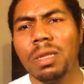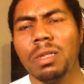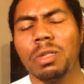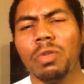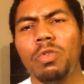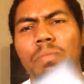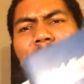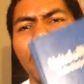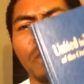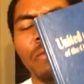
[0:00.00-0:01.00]
So you
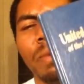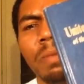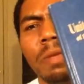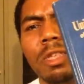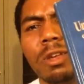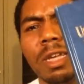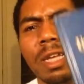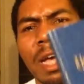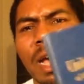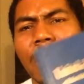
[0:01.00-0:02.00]
blaspheming your
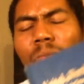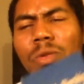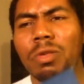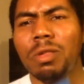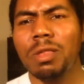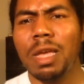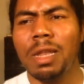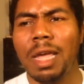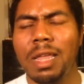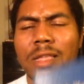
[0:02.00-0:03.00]
God when you say
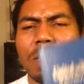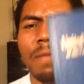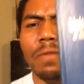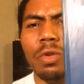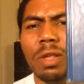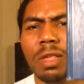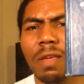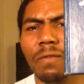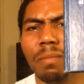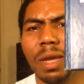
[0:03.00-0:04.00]
that he's giving you this
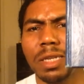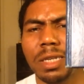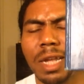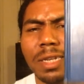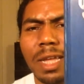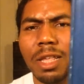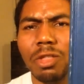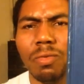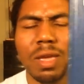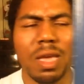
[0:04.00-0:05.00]
information in
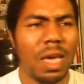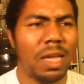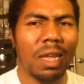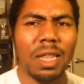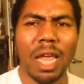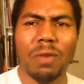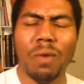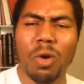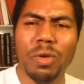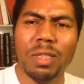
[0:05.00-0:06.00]
1983, and then later
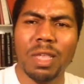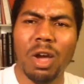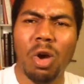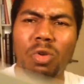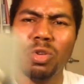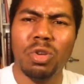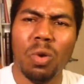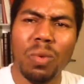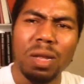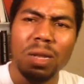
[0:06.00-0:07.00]
on he said, oh, you know
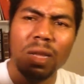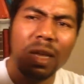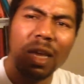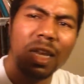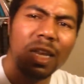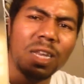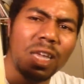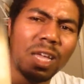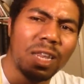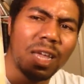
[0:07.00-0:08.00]
what? It didn't
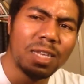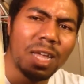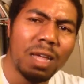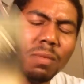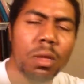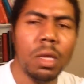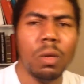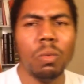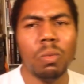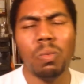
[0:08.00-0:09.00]
end that time.
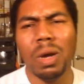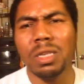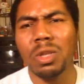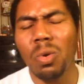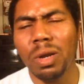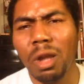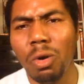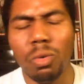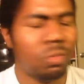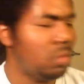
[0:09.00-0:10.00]
What's going
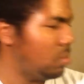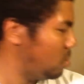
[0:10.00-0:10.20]
on?